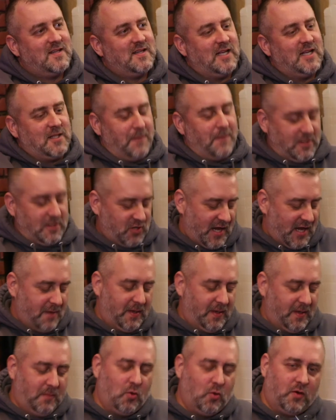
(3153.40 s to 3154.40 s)
It depends um, on how
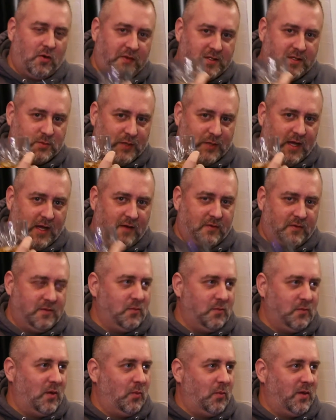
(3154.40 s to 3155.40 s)
many more of these we have. We
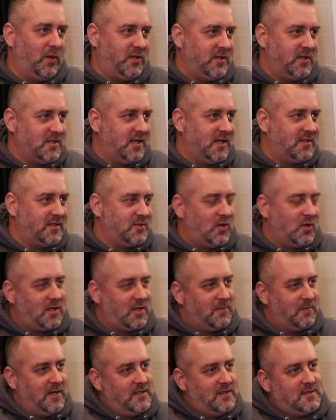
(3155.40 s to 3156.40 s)
yeah, no, no. I've, talk
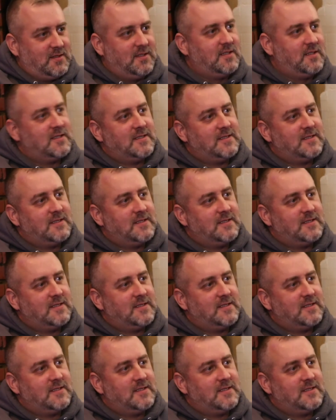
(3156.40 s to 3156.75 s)
about. So. I've,